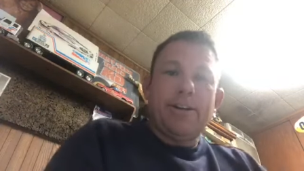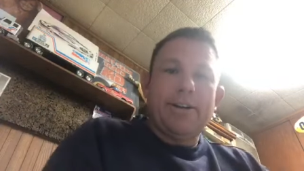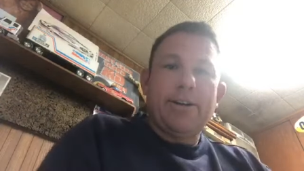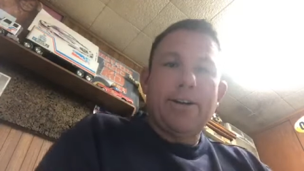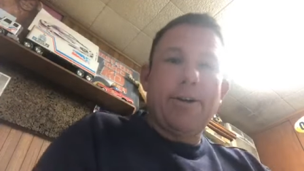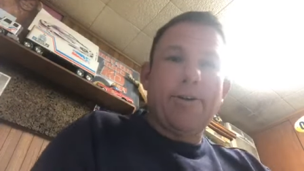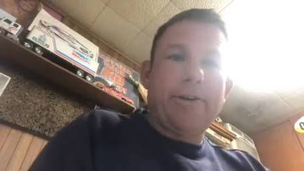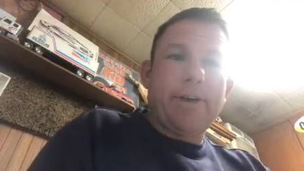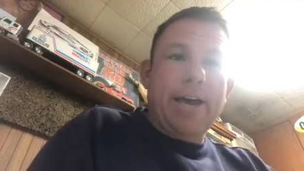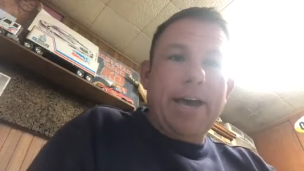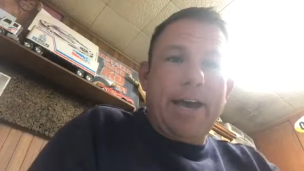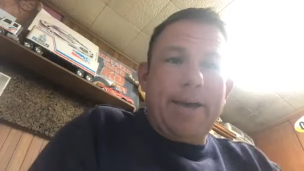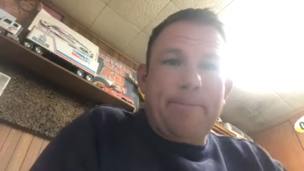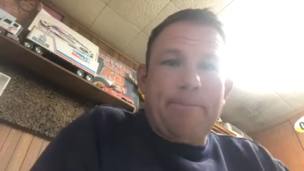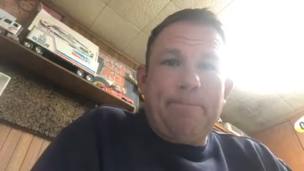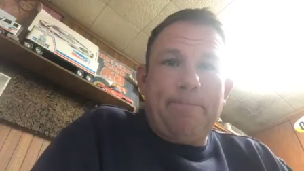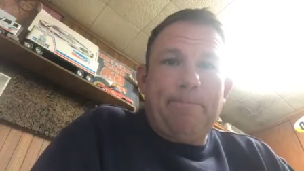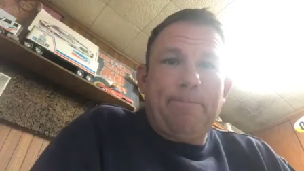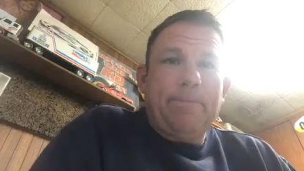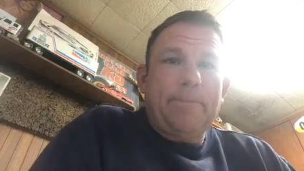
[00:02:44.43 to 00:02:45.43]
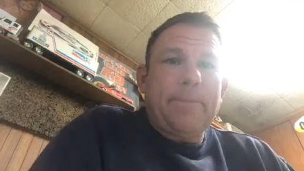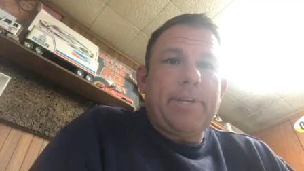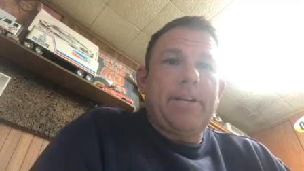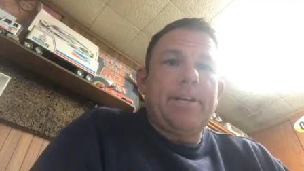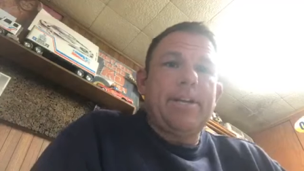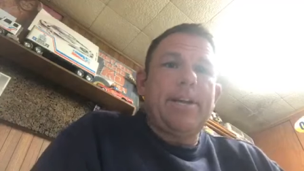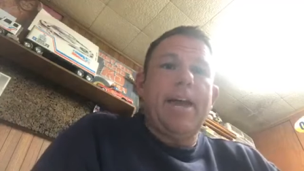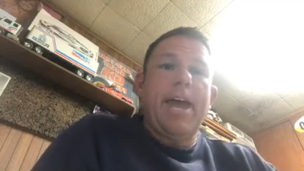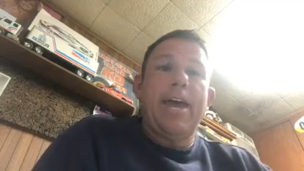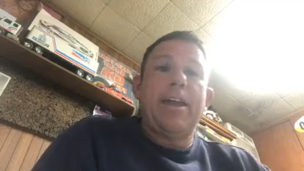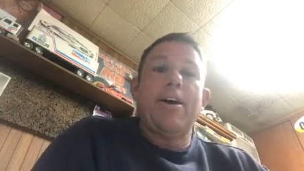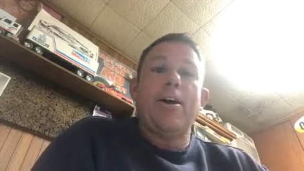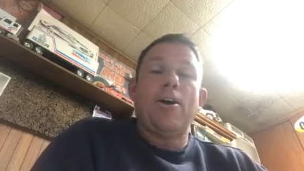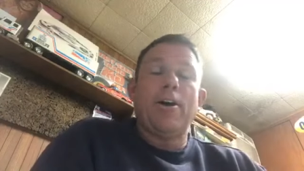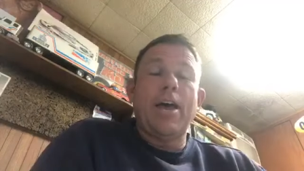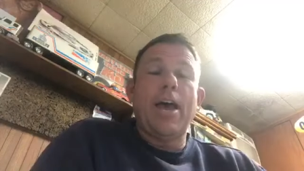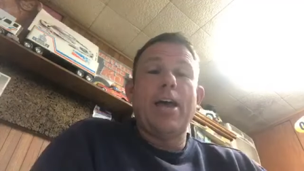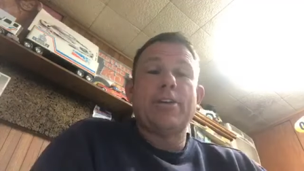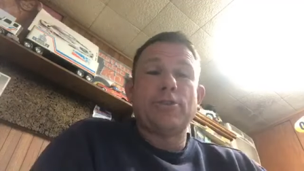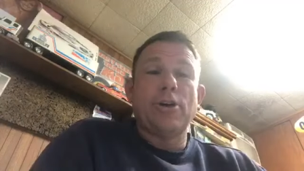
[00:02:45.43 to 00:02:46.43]
Okay. And
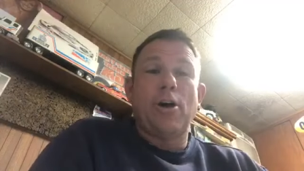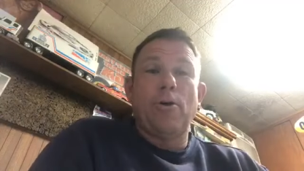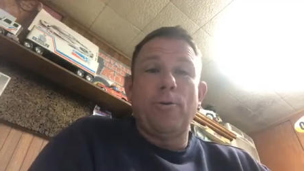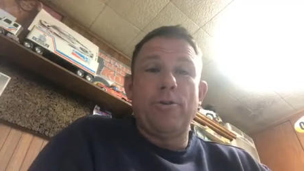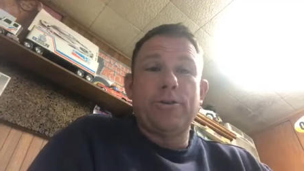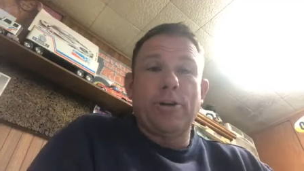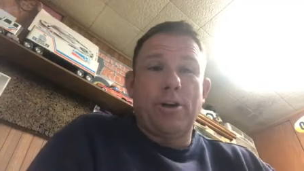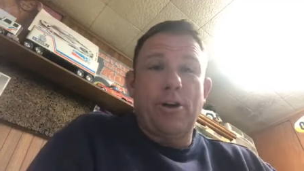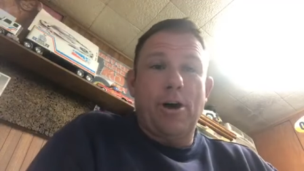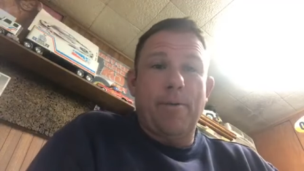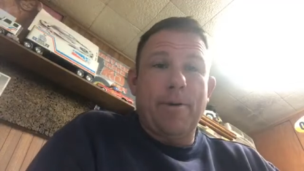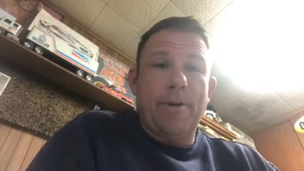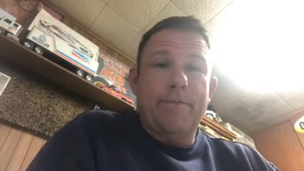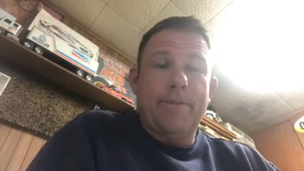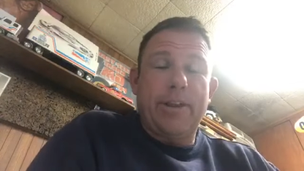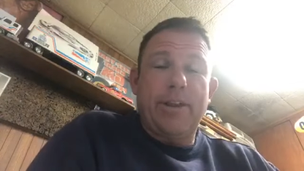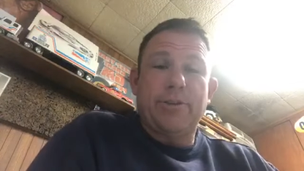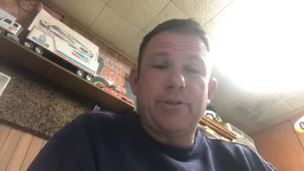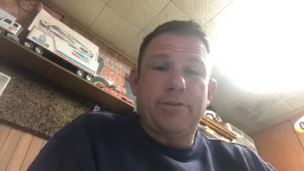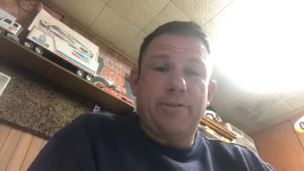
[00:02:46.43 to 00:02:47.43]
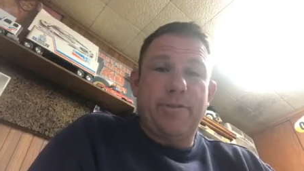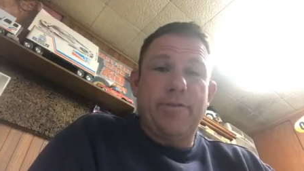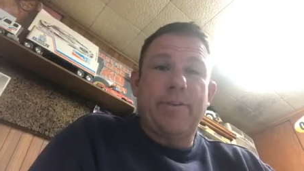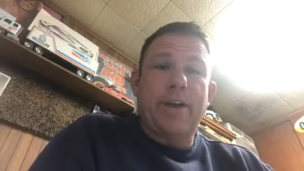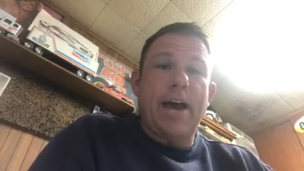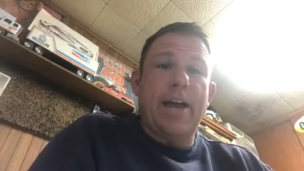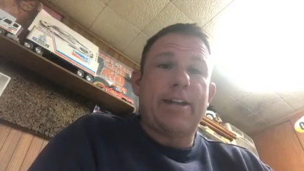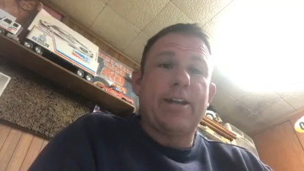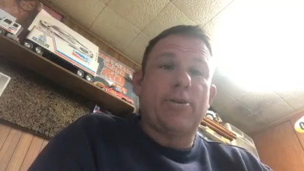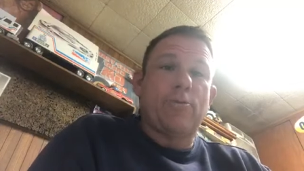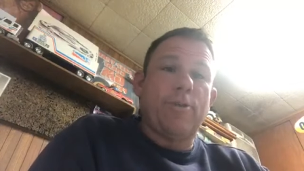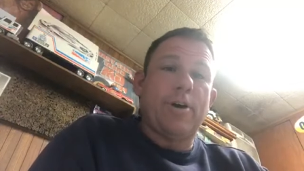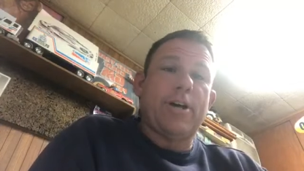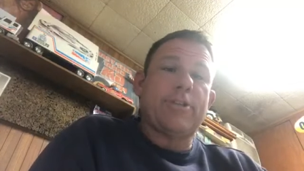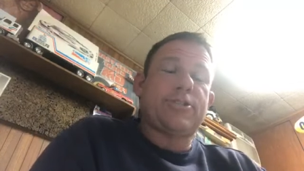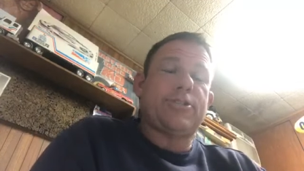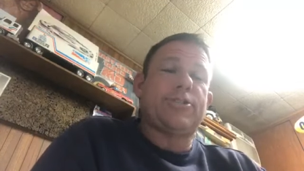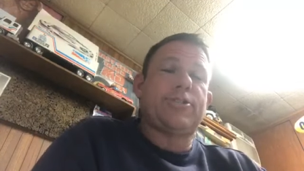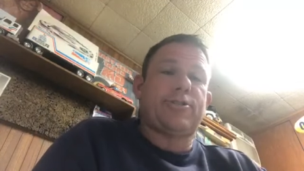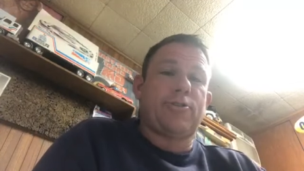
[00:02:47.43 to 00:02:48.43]
as always on all my videos, if you've got any
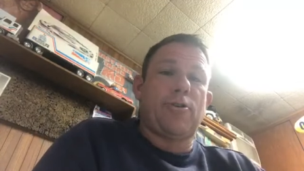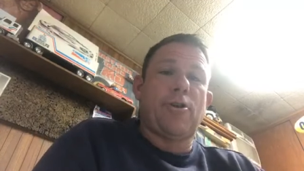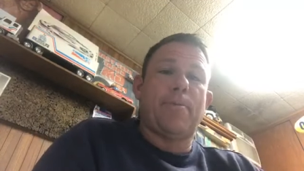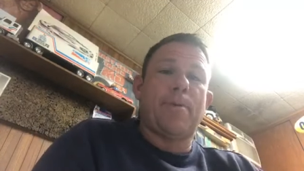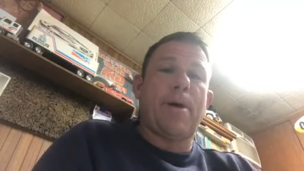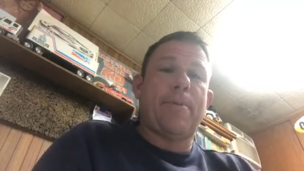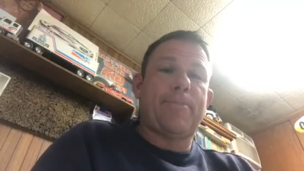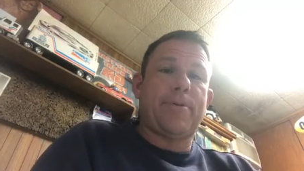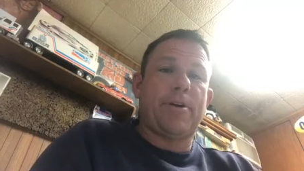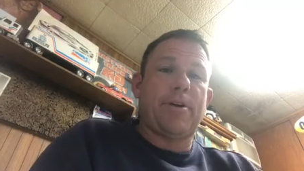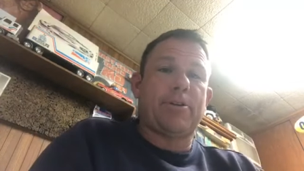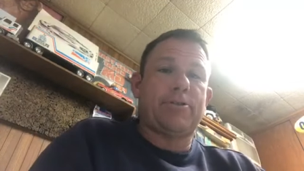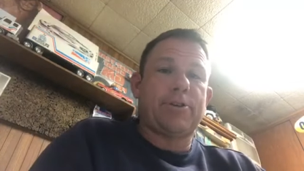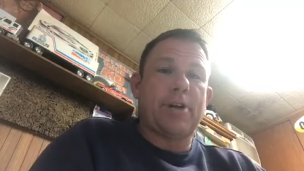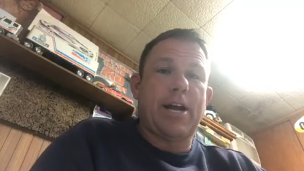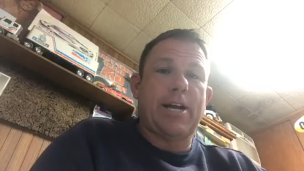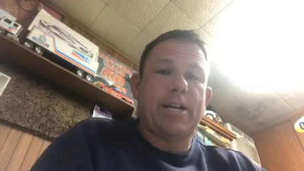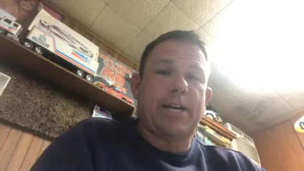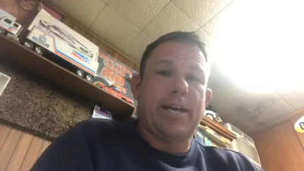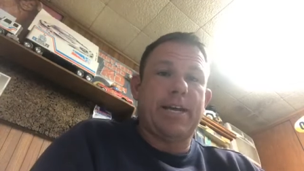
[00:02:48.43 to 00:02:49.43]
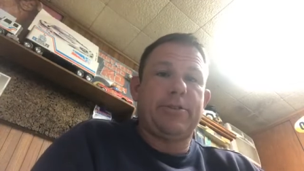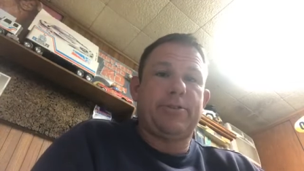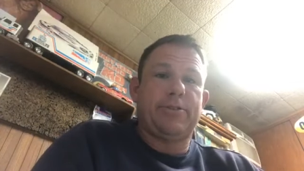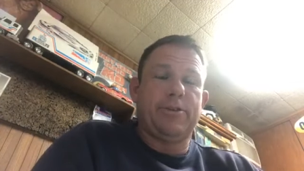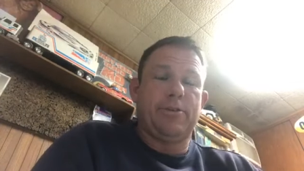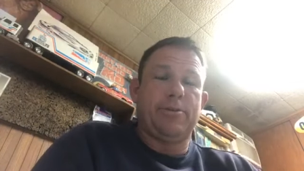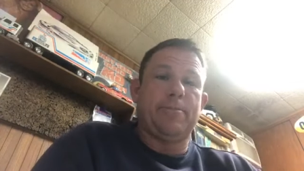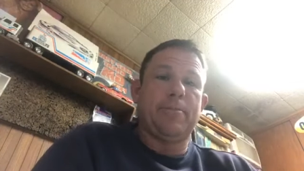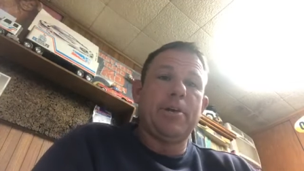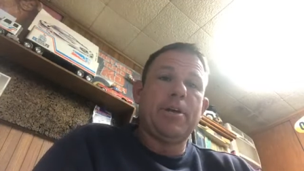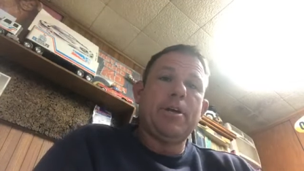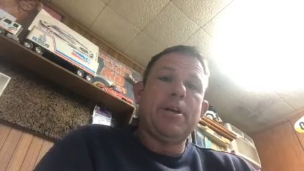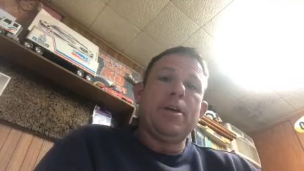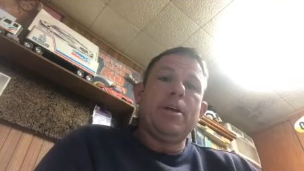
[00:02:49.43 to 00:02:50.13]
questions, throw them up there. I'll try to get to them.